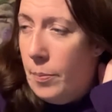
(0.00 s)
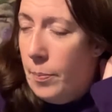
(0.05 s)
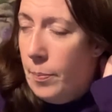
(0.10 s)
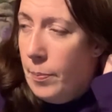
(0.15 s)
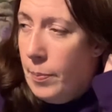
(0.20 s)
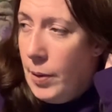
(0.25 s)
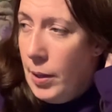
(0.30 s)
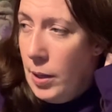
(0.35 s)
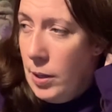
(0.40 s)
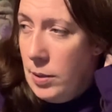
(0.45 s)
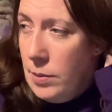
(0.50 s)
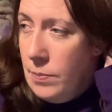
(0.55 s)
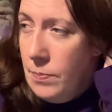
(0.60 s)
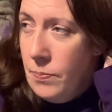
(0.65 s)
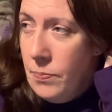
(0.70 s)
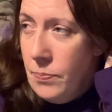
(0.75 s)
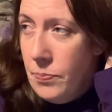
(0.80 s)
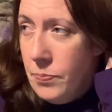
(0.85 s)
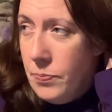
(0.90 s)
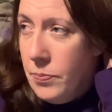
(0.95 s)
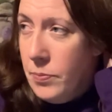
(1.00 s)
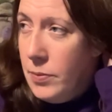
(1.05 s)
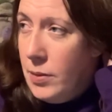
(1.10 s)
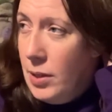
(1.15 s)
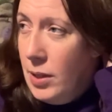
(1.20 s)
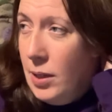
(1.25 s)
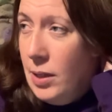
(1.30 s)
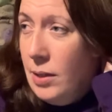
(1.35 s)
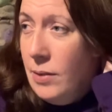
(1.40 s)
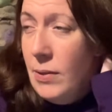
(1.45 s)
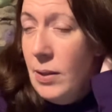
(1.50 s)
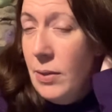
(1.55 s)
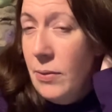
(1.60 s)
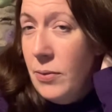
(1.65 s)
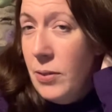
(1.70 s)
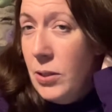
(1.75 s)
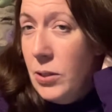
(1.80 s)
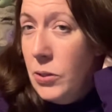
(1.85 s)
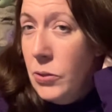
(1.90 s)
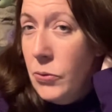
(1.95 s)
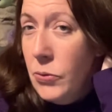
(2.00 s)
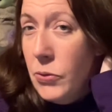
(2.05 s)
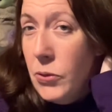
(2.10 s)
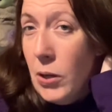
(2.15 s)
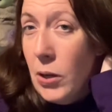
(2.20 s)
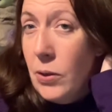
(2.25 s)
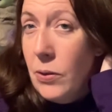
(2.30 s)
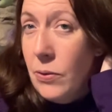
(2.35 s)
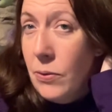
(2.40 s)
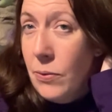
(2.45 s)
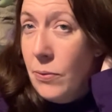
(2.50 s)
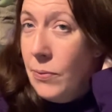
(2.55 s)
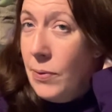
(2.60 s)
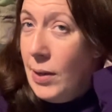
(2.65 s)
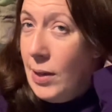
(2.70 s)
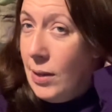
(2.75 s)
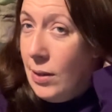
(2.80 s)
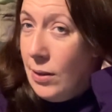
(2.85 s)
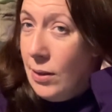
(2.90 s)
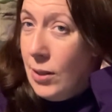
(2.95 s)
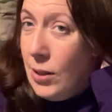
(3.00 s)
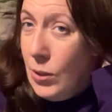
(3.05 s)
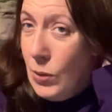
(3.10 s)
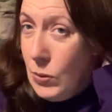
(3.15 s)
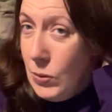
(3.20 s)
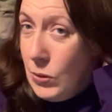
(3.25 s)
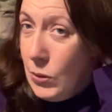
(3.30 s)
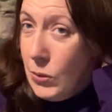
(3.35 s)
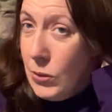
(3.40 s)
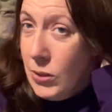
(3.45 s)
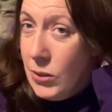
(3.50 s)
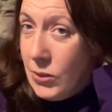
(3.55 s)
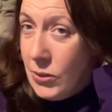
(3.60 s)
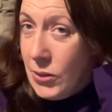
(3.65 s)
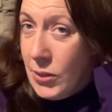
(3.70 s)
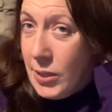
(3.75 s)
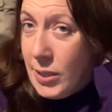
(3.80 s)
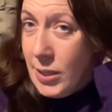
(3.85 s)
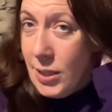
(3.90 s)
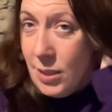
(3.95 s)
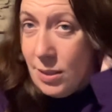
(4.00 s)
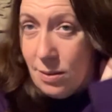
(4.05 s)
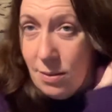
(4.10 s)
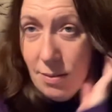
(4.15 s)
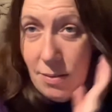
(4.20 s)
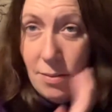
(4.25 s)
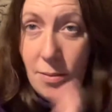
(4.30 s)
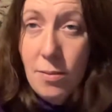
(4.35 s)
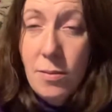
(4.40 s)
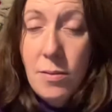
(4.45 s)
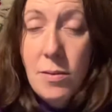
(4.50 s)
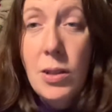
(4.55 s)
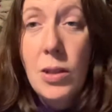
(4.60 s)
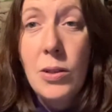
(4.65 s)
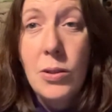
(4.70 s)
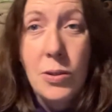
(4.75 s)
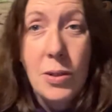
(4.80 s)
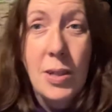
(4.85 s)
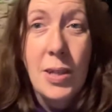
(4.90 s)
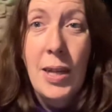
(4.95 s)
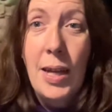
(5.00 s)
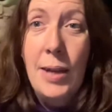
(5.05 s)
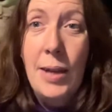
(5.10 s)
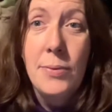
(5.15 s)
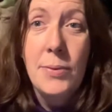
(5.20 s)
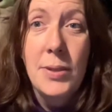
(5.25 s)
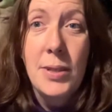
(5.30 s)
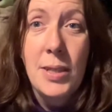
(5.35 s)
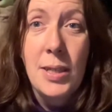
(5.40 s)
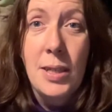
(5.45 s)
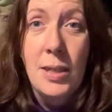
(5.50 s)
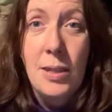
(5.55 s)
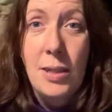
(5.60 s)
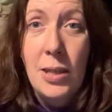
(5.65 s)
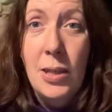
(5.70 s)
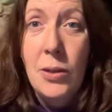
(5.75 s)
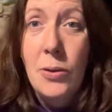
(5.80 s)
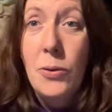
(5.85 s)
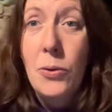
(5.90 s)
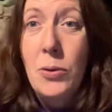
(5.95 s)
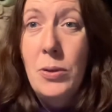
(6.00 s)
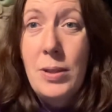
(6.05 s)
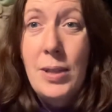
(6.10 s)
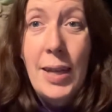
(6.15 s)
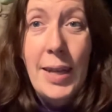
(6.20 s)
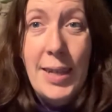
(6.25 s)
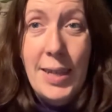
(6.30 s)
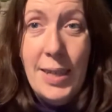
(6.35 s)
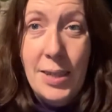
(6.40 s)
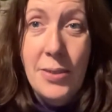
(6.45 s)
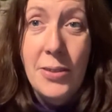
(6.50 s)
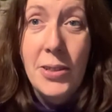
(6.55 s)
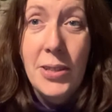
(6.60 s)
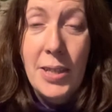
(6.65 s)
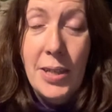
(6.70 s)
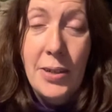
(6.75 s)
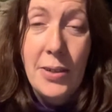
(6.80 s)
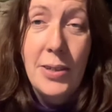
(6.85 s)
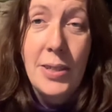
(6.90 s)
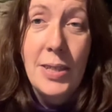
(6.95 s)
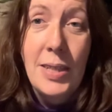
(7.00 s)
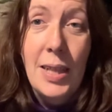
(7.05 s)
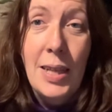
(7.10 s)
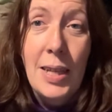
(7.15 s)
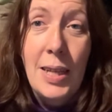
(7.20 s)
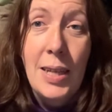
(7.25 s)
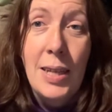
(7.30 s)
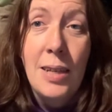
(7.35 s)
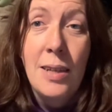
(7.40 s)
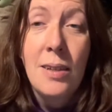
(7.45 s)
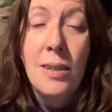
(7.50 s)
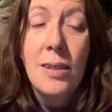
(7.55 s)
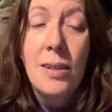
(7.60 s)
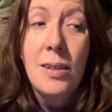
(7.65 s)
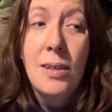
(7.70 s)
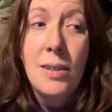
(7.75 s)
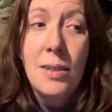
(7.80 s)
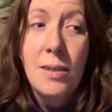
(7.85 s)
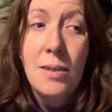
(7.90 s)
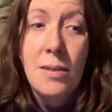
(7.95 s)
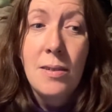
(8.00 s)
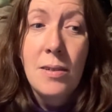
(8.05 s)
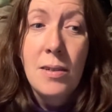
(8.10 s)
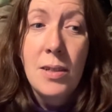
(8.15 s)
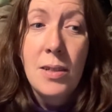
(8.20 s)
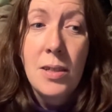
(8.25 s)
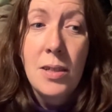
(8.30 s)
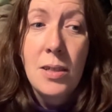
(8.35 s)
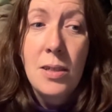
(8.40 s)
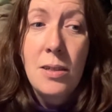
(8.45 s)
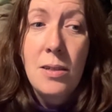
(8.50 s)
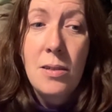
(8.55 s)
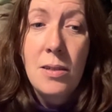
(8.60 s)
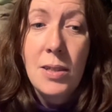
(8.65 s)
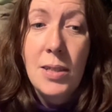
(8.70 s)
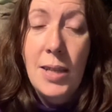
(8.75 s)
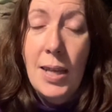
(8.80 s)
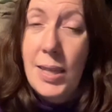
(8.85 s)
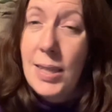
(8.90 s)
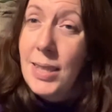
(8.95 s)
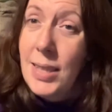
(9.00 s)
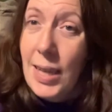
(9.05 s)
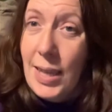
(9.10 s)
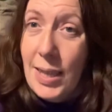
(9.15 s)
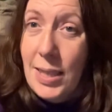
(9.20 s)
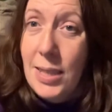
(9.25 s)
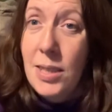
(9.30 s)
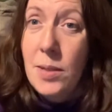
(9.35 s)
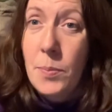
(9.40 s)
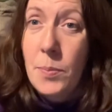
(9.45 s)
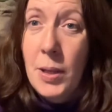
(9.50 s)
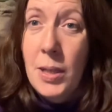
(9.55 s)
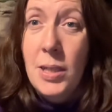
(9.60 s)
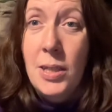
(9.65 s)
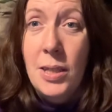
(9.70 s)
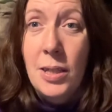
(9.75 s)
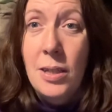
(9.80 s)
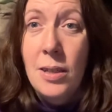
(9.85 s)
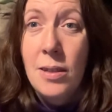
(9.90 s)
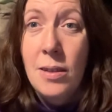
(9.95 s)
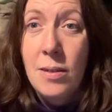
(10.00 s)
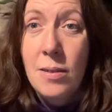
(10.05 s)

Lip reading: But even if you don't feel that your doctor is looking after you or taking you seriously, get a second opinion.